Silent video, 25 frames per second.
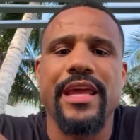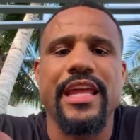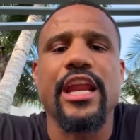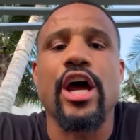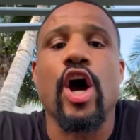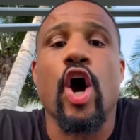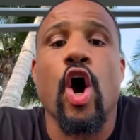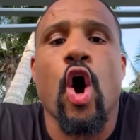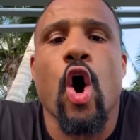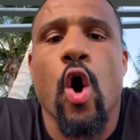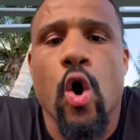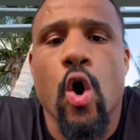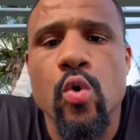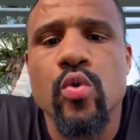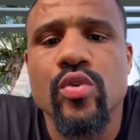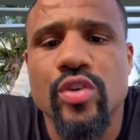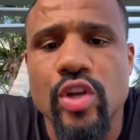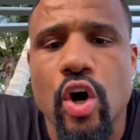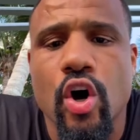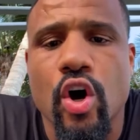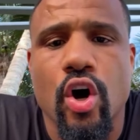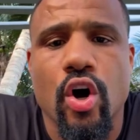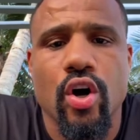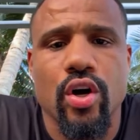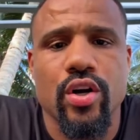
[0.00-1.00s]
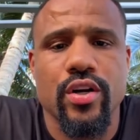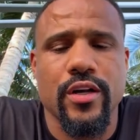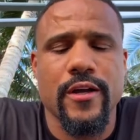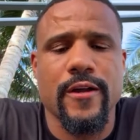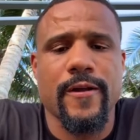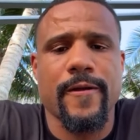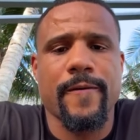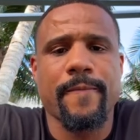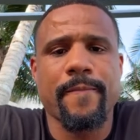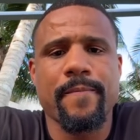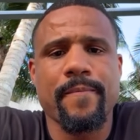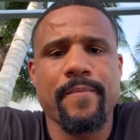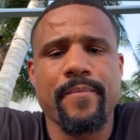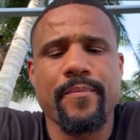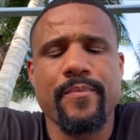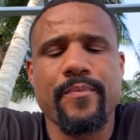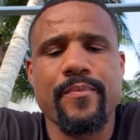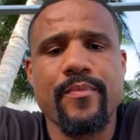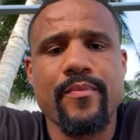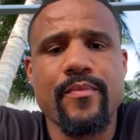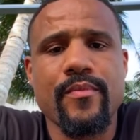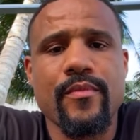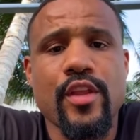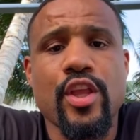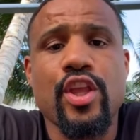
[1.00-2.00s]
being an old dog.
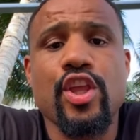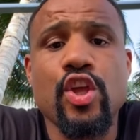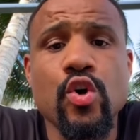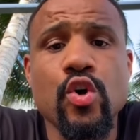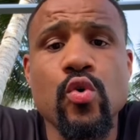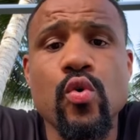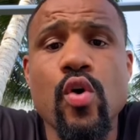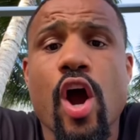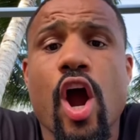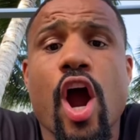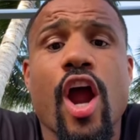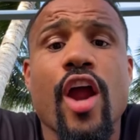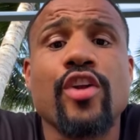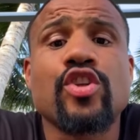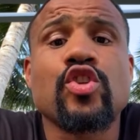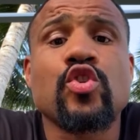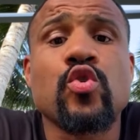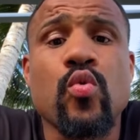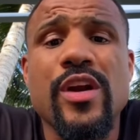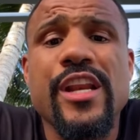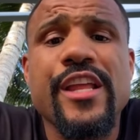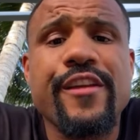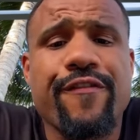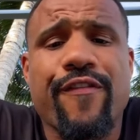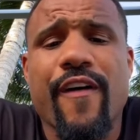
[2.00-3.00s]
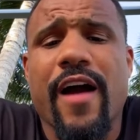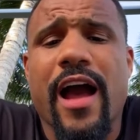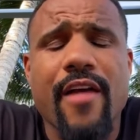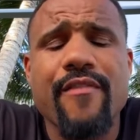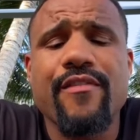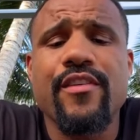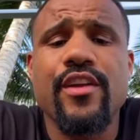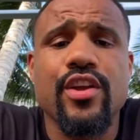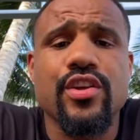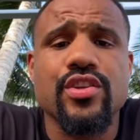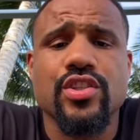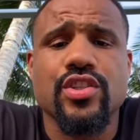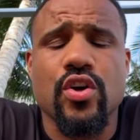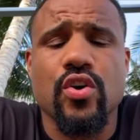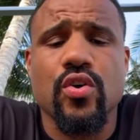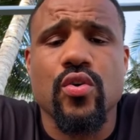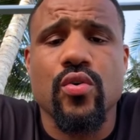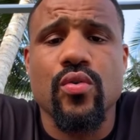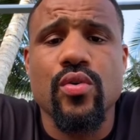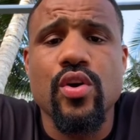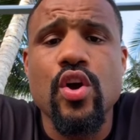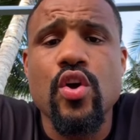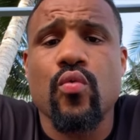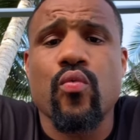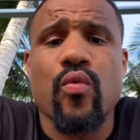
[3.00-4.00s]
You are 25 years
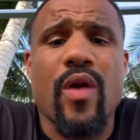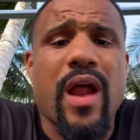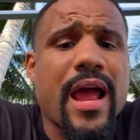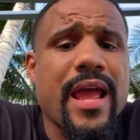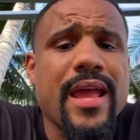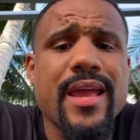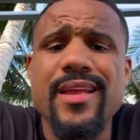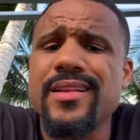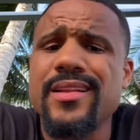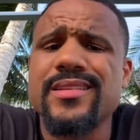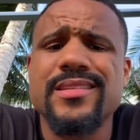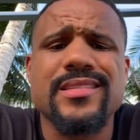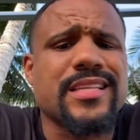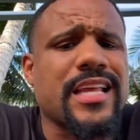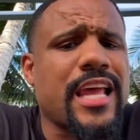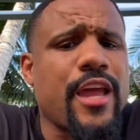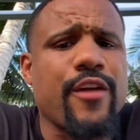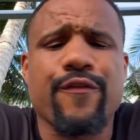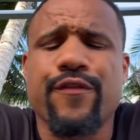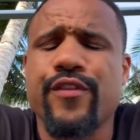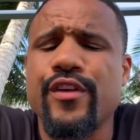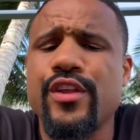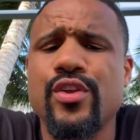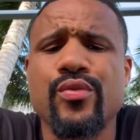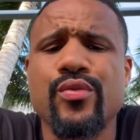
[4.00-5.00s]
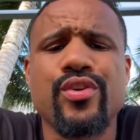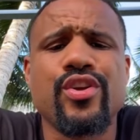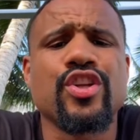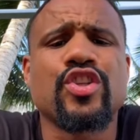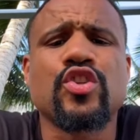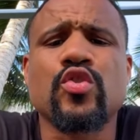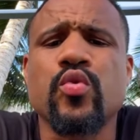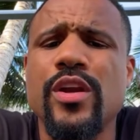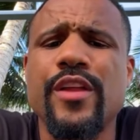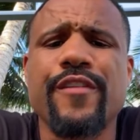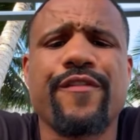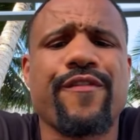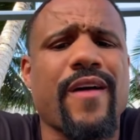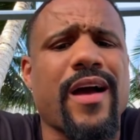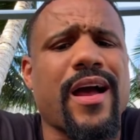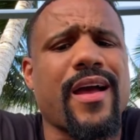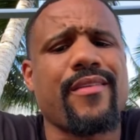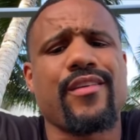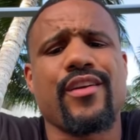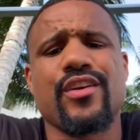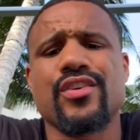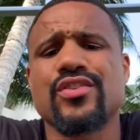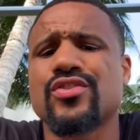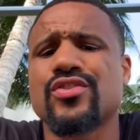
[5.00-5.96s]
old. Ryan, same for you. You're 25